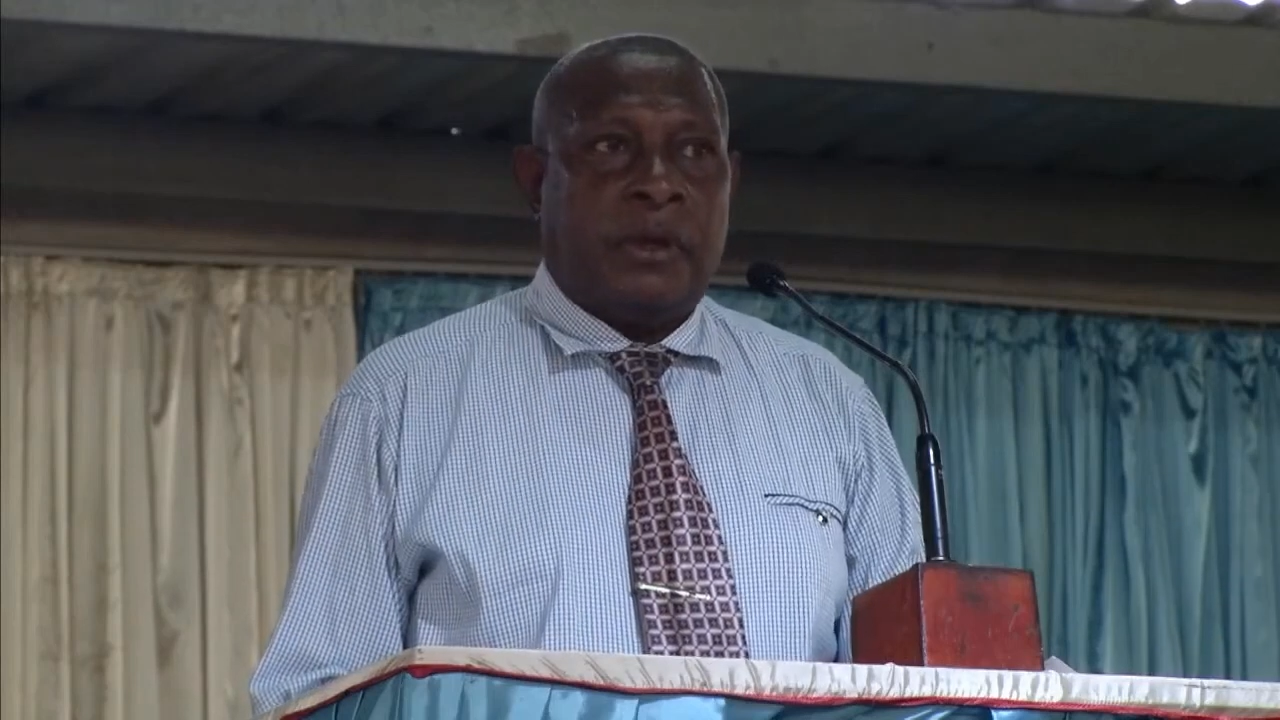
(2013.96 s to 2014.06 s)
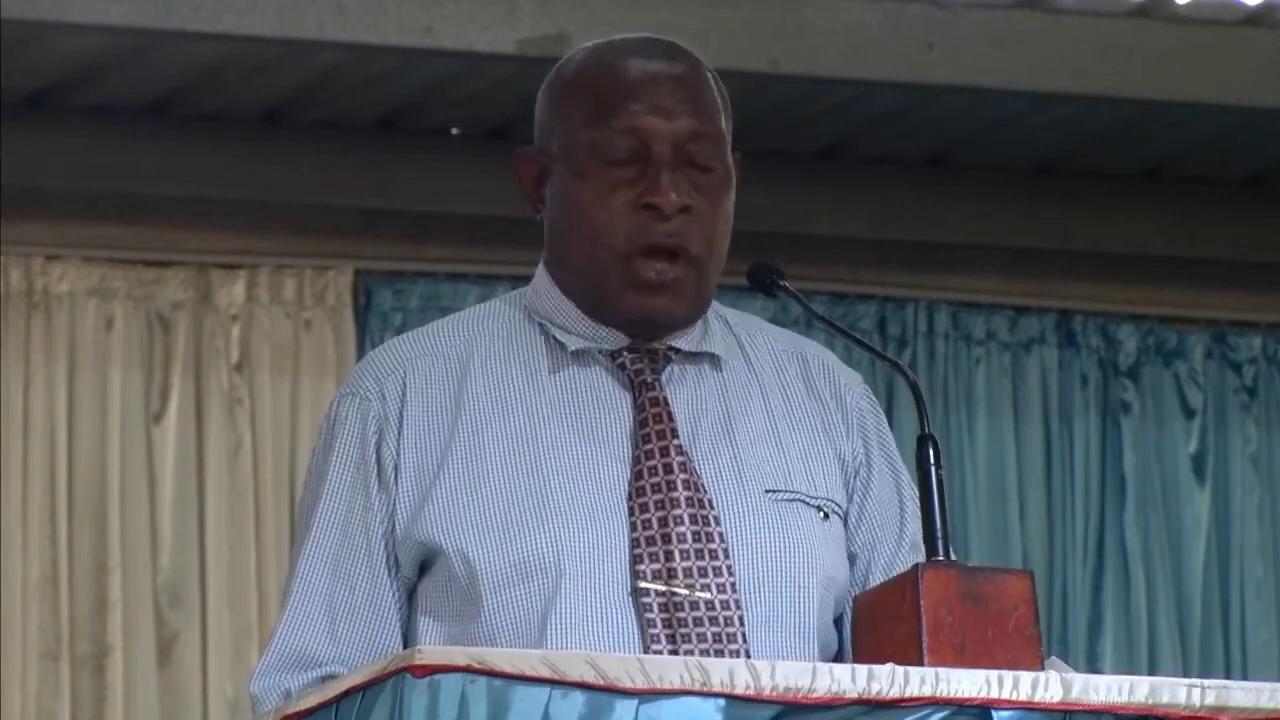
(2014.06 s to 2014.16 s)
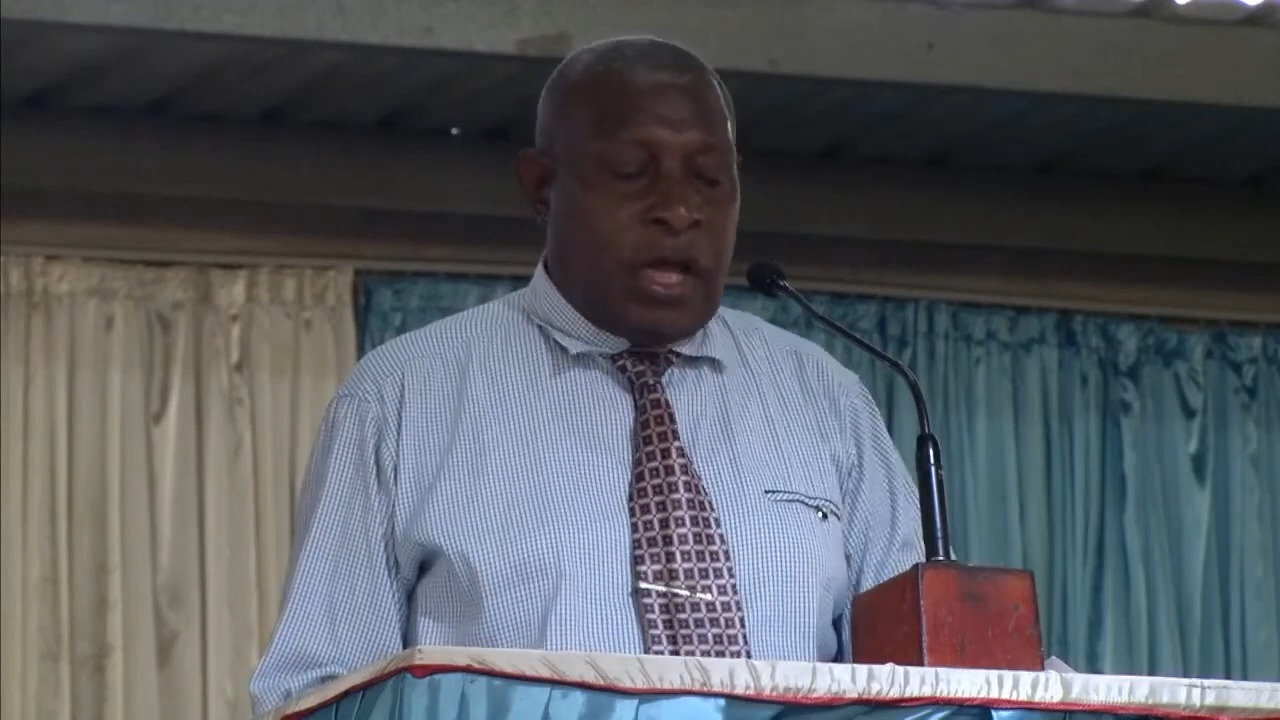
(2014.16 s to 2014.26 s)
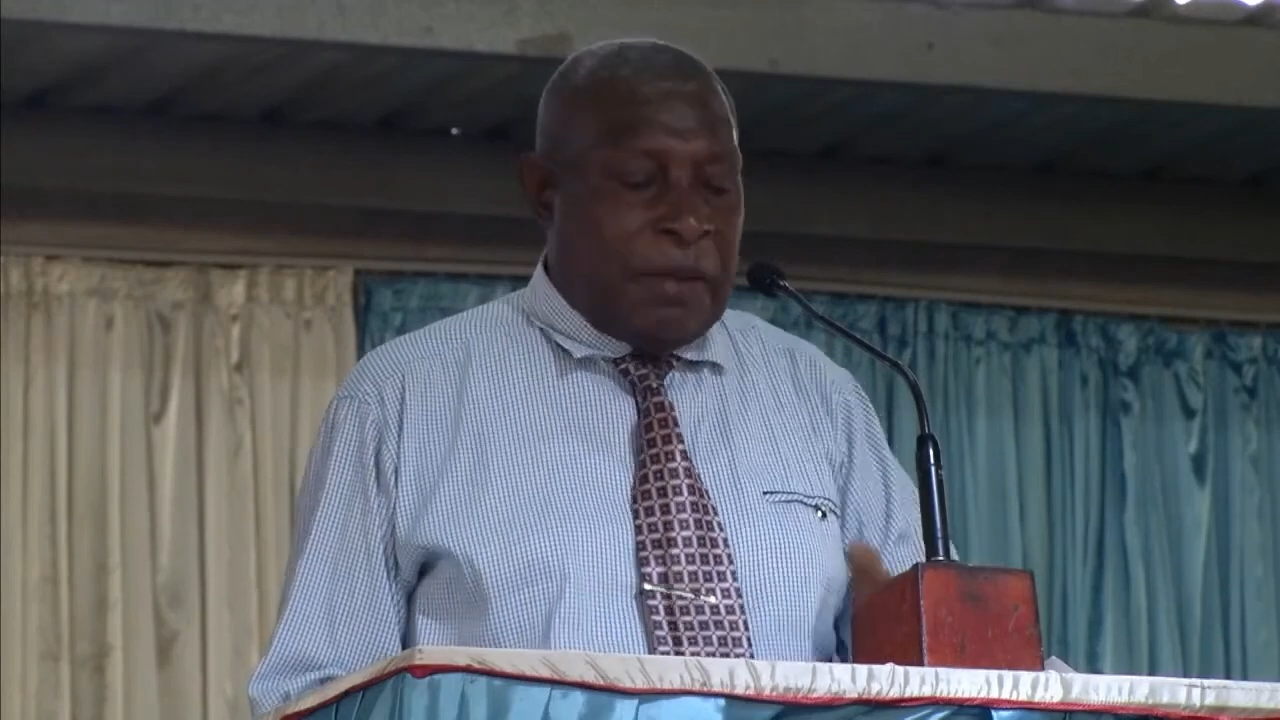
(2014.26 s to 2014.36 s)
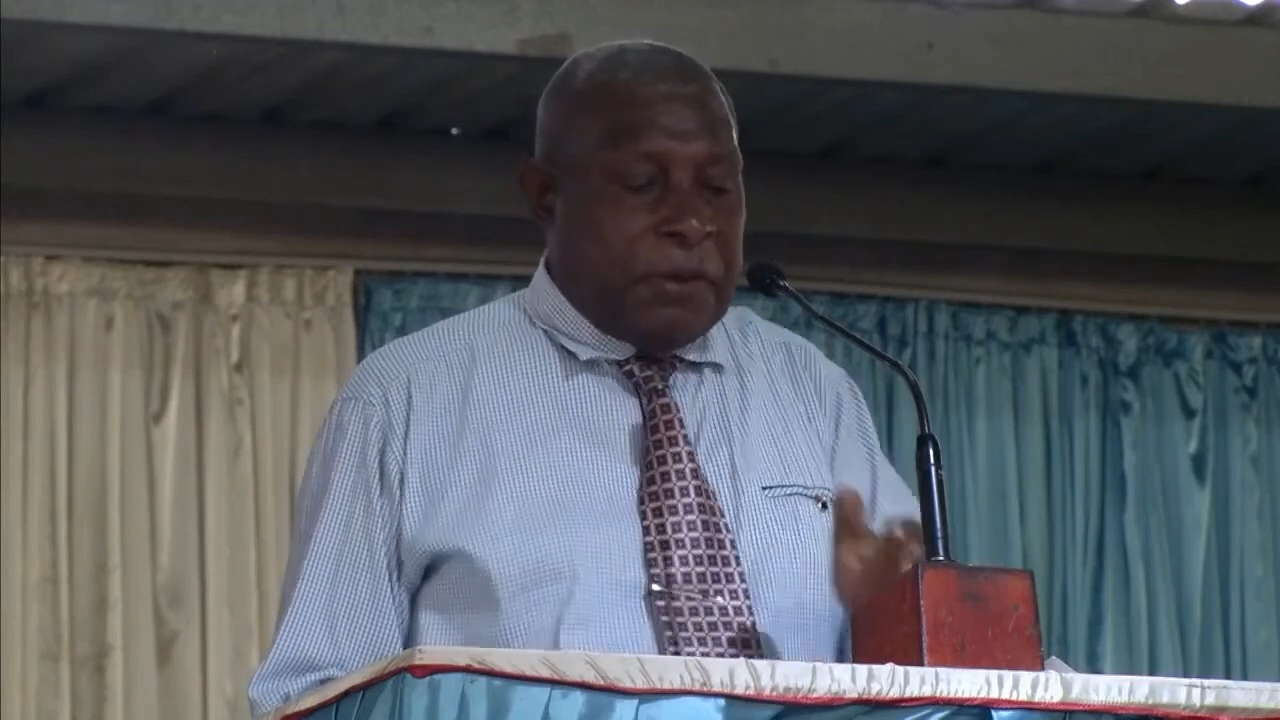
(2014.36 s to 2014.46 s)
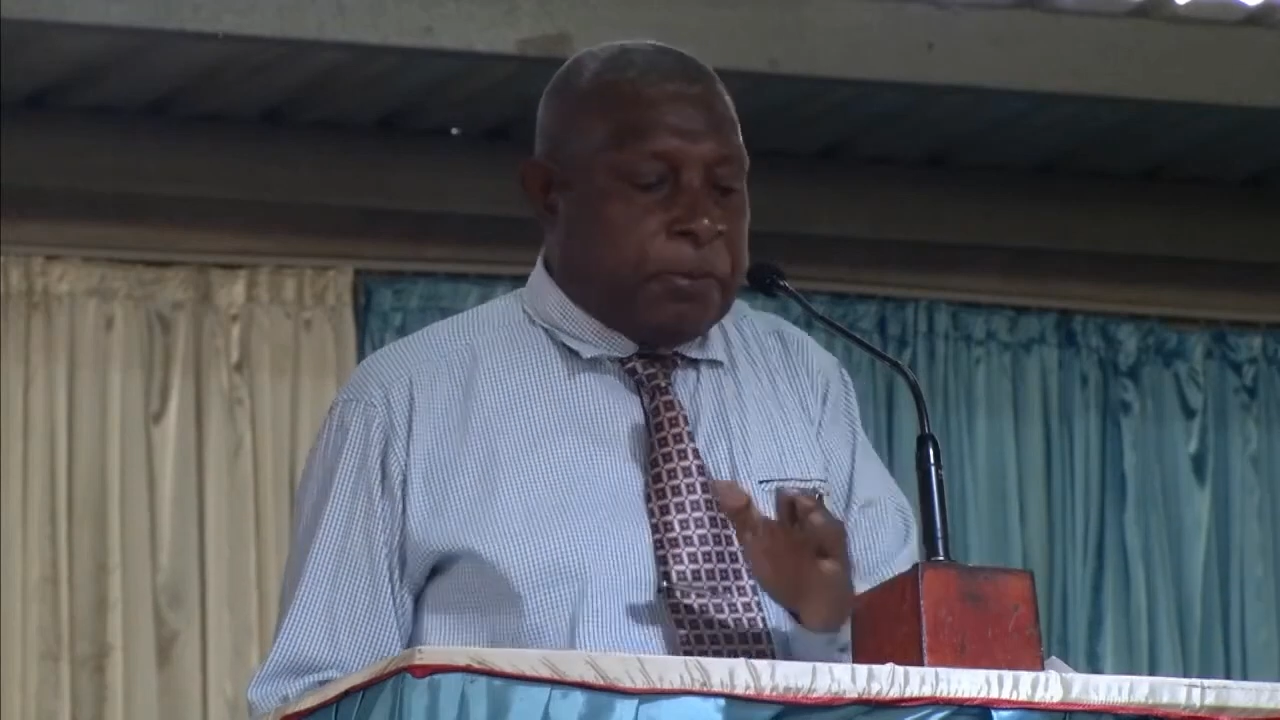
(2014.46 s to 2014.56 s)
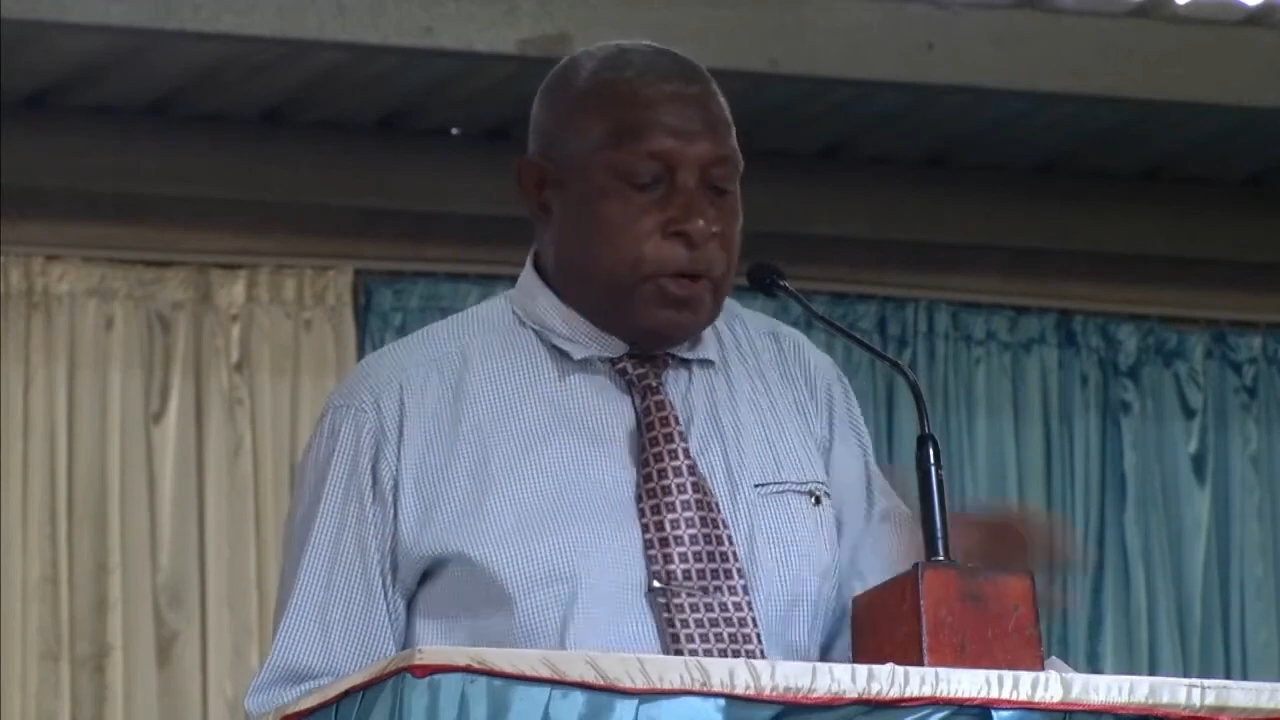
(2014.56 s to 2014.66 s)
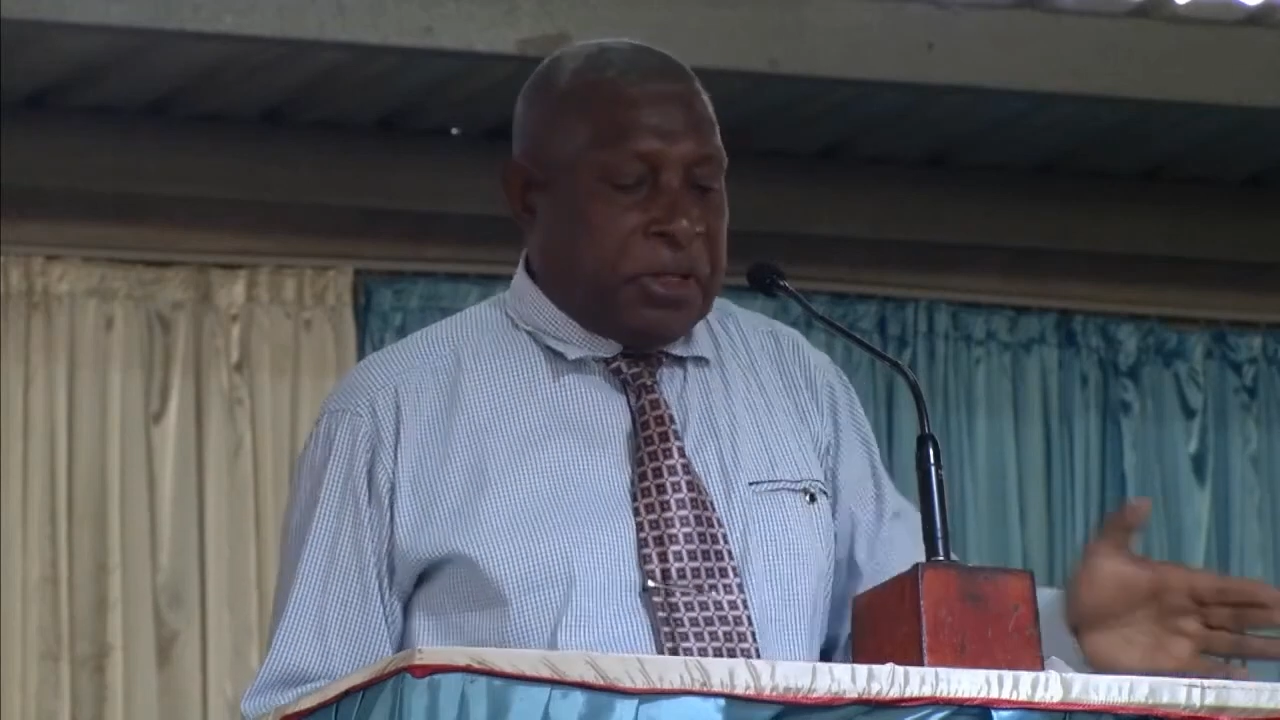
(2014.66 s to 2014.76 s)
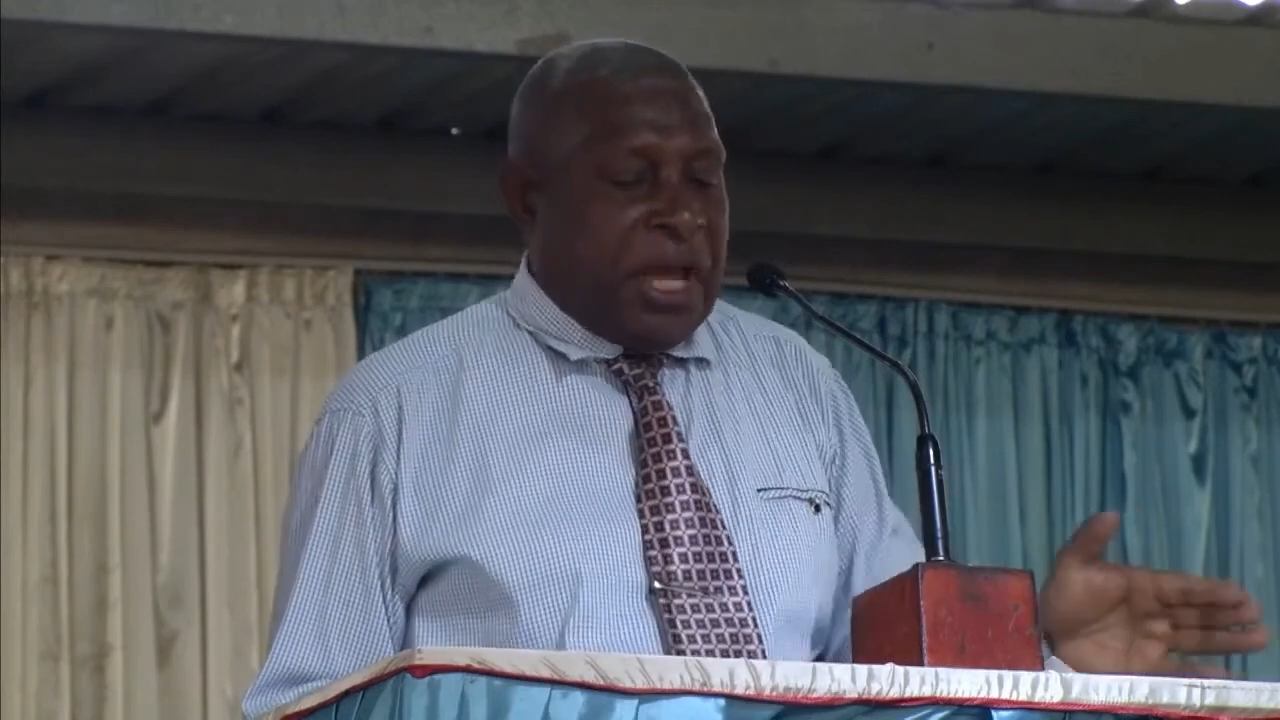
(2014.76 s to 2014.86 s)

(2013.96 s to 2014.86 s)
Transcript: God, I mean, broke